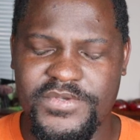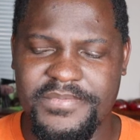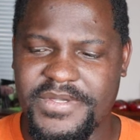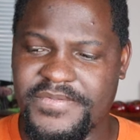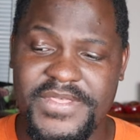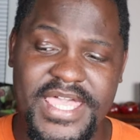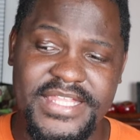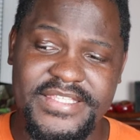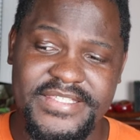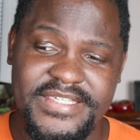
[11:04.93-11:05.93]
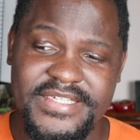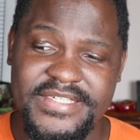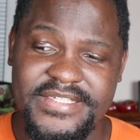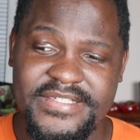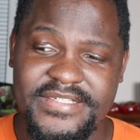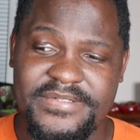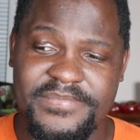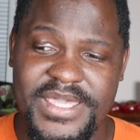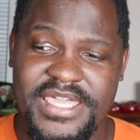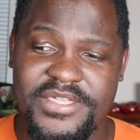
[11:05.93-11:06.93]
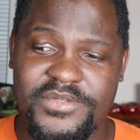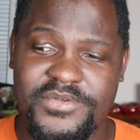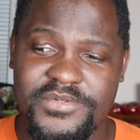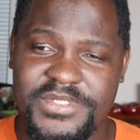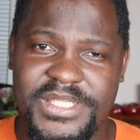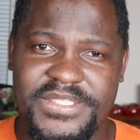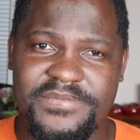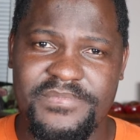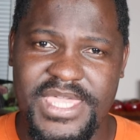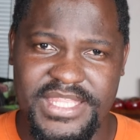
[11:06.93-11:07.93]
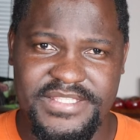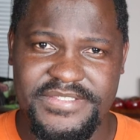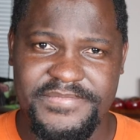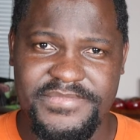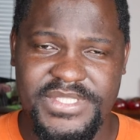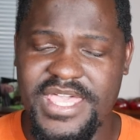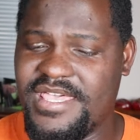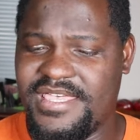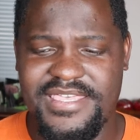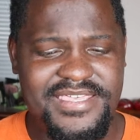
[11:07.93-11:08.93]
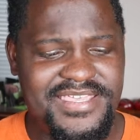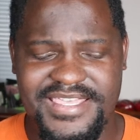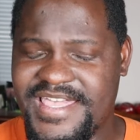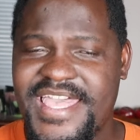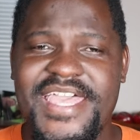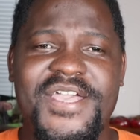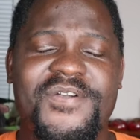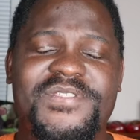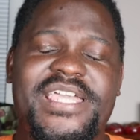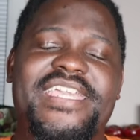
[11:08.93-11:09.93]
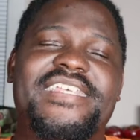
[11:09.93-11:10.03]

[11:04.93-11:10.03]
do about that. My goodness, mate. Because